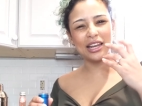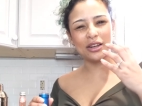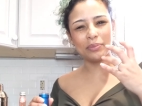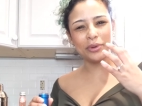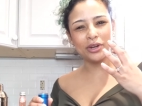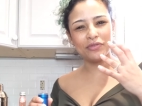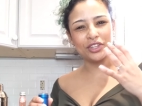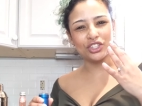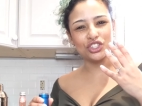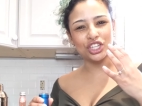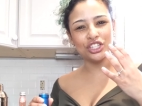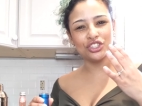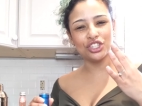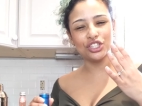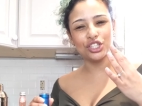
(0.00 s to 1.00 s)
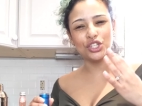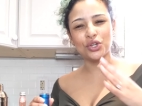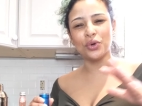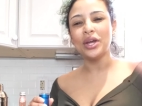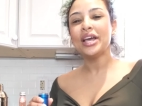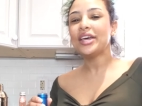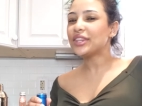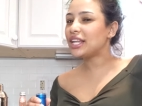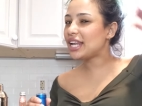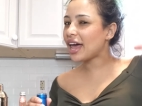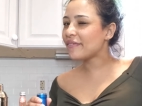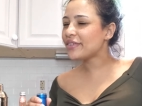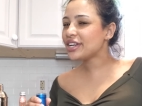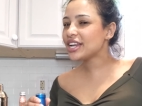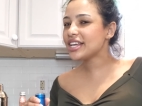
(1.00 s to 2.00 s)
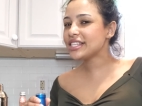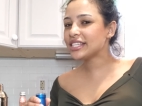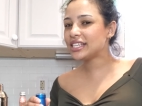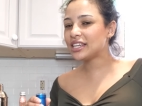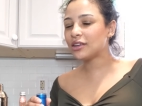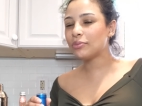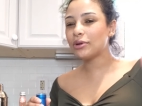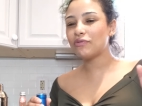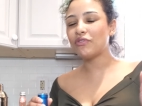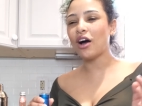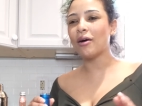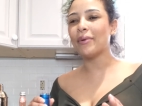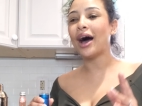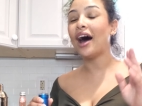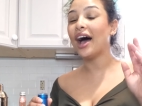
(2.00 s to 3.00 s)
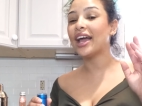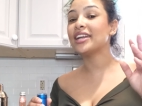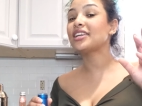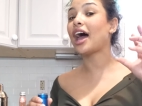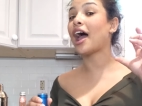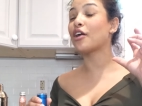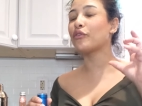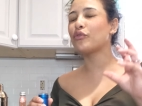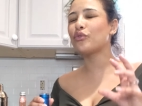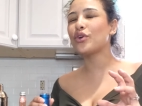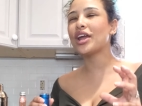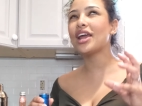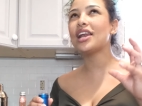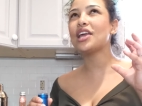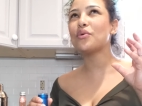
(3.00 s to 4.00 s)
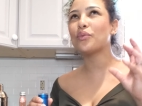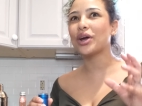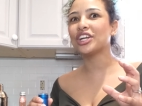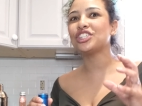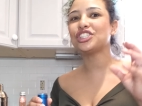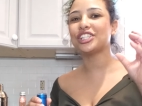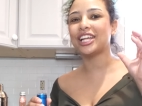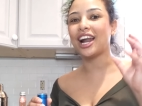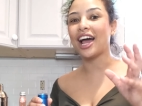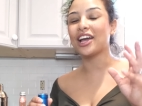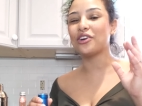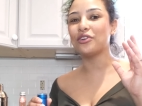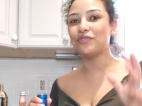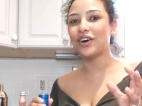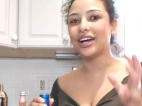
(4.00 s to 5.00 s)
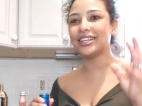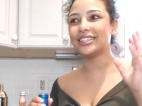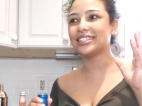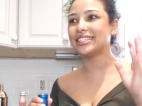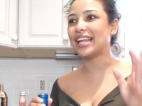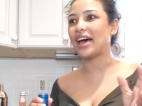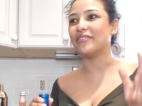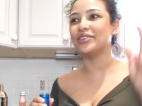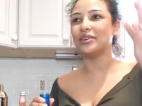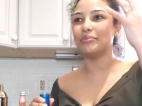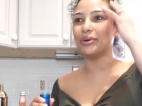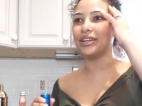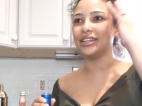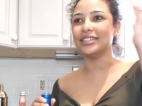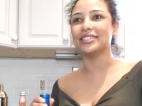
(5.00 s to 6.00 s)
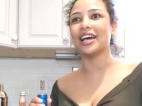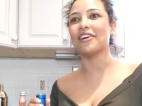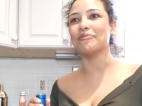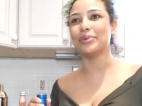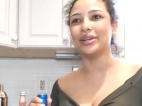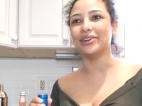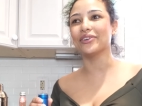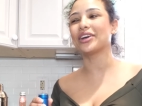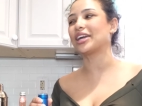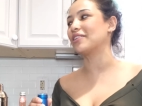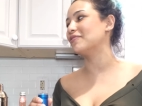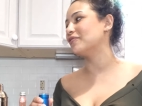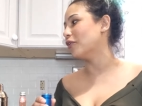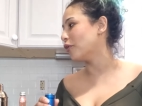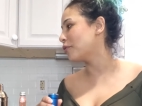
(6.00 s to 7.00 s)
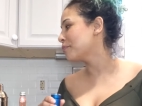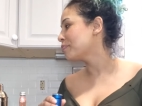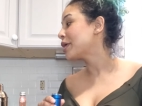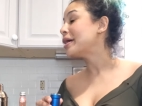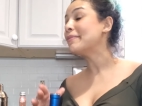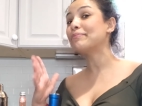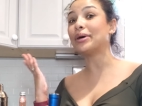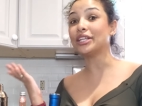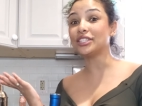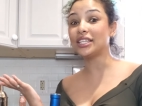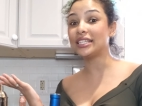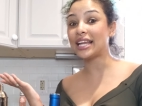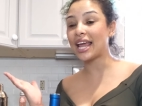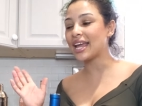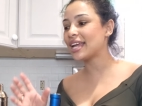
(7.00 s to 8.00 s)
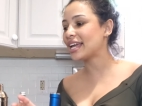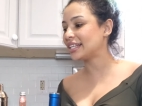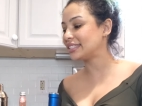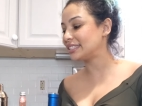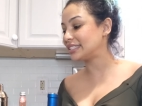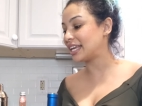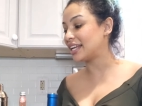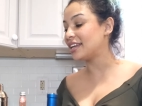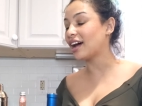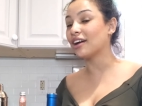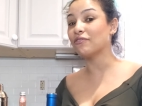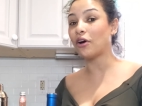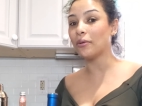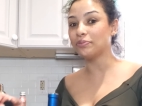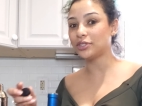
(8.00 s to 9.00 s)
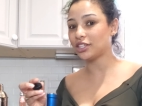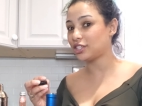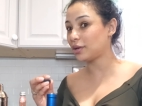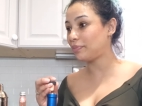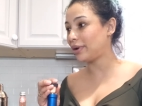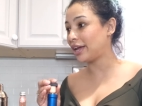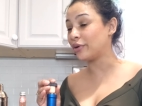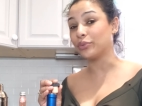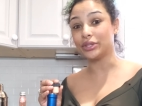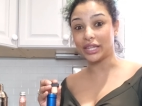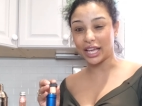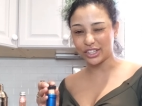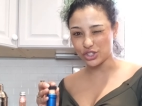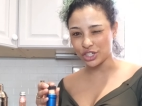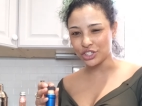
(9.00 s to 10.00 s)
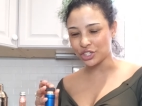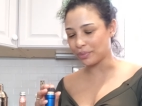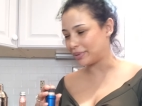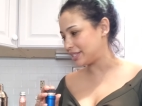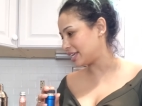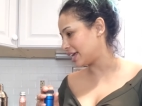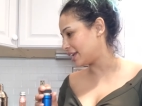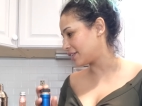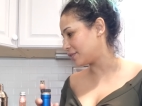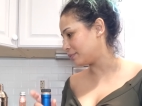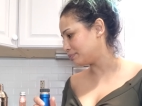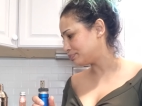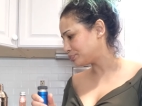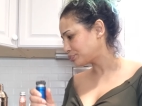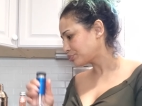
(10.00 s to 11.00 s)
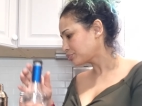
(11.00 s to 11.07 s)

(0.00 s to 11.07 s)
a little bit of the ginger too. The lavender is a little bit far behind. I really wish that I could find this lavender bitters I've been looking for. But today, instead, I've opted to play with that ginger botanical.